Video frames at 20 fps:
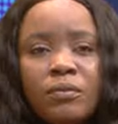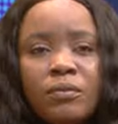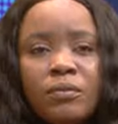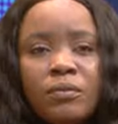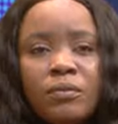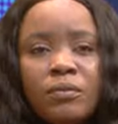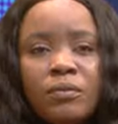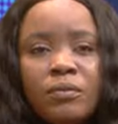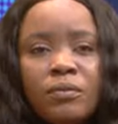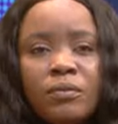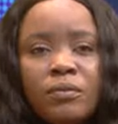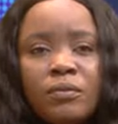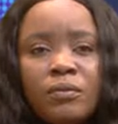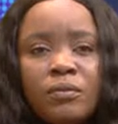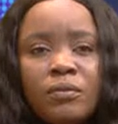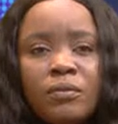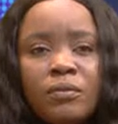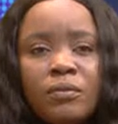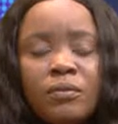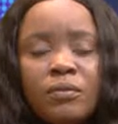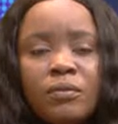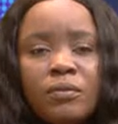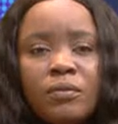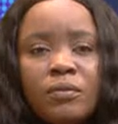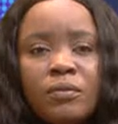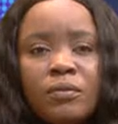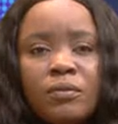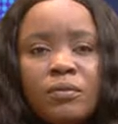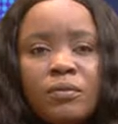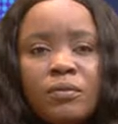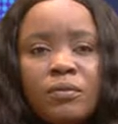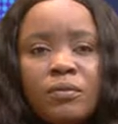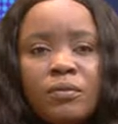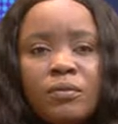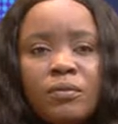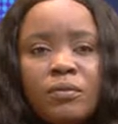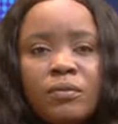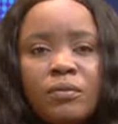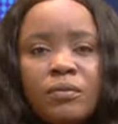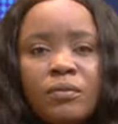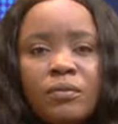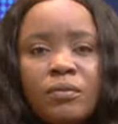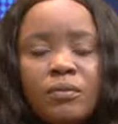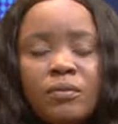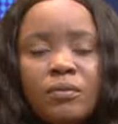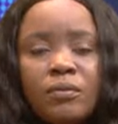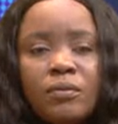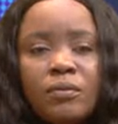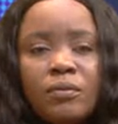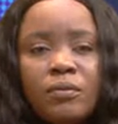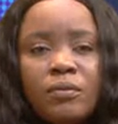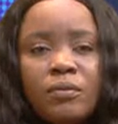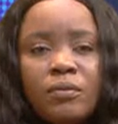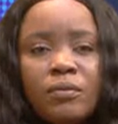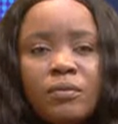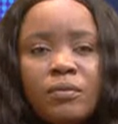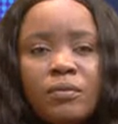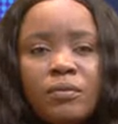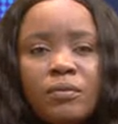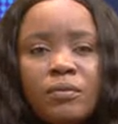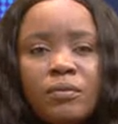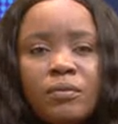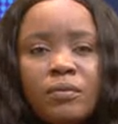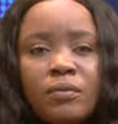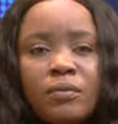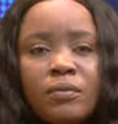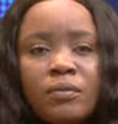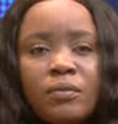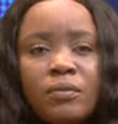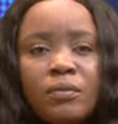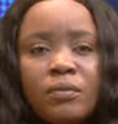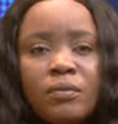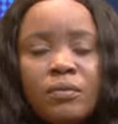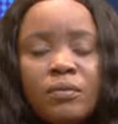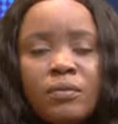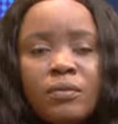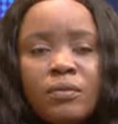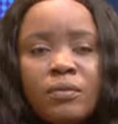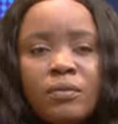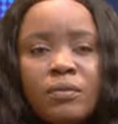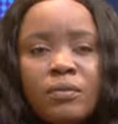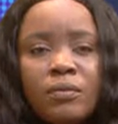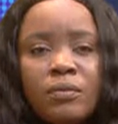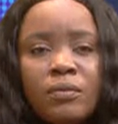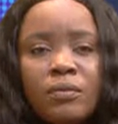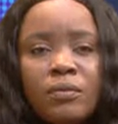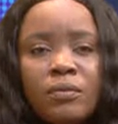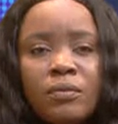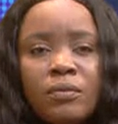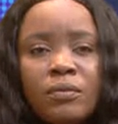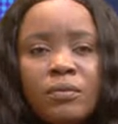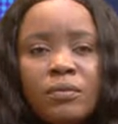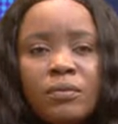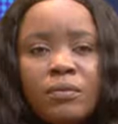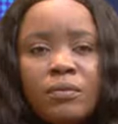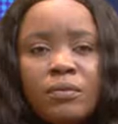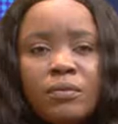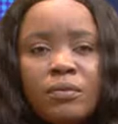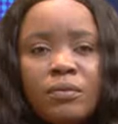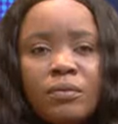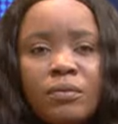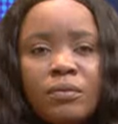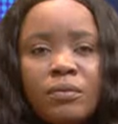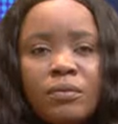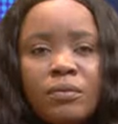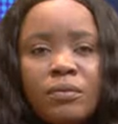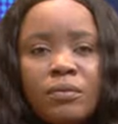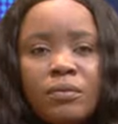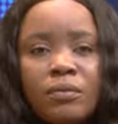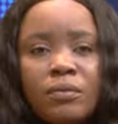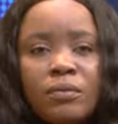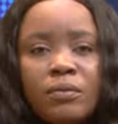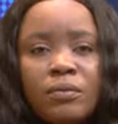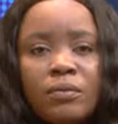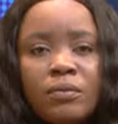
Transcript: [no speech]